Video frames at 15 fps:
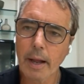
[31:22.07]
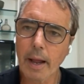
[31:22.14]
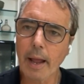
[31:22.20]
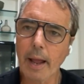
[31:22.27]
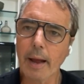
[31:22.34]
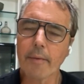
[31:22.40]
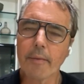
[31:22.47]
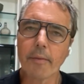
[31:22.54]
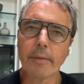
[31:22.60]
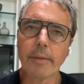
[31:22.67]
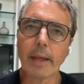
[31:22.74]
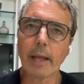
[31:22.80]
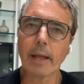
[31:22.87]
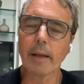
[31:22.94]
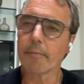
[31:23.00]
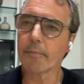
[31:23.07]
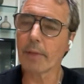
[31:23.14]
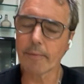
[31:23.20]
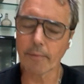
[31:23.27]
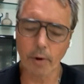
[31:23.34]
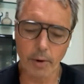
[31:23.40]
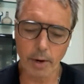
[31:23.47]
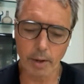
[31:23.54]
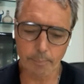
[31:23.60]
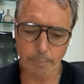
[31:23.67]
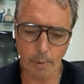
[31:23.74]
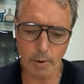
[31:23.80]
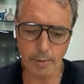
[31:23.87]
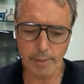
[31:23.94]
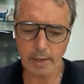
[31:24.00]
And they've already,
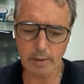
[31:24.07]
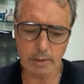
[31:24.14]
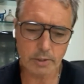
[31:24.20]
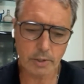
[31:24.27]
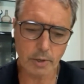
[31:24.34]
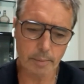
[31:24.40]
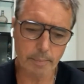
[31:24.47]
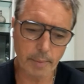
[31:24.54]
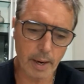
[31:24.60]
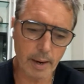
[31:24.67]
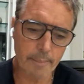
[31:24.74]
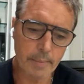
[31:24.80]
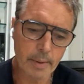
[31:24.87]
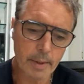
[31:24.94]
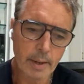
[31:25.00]
boy, that looks good, Mom.